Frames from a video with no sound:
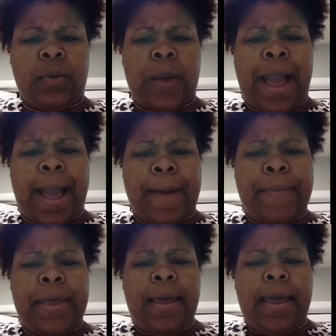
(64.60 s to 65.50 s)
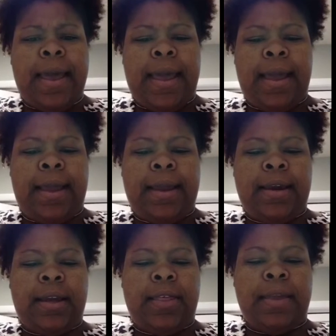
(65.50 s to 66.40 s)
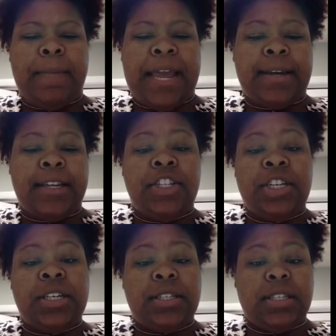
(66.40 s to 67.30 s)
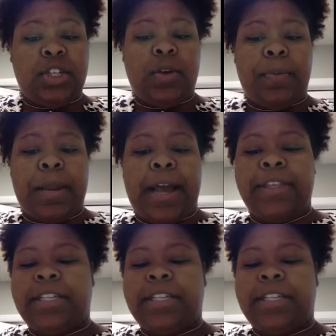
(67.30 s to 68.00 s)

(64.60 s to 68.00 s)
wrap and the bandages to apply the